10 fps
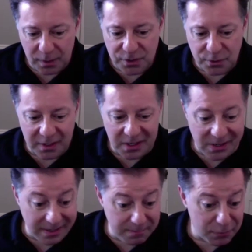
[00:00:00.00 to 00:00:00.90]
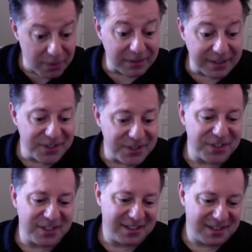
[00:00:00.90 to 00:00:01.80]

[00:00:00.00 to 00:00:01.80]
extraordinarily privileged